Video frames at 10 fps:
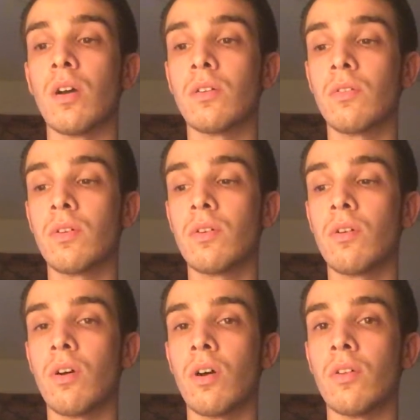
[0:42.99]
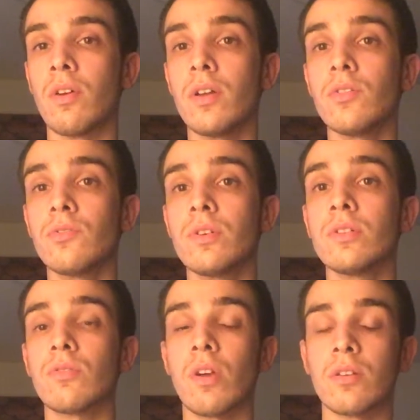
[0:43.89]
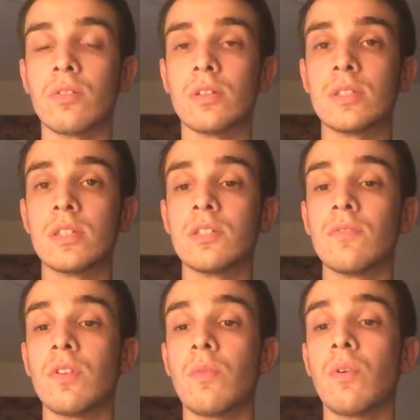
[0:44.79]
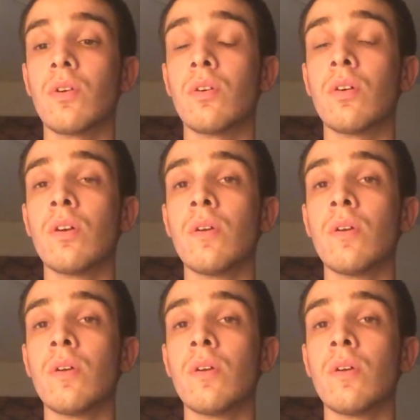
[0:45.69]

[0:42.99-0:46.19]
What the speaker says: Unclear on their injuries or how extensive they were.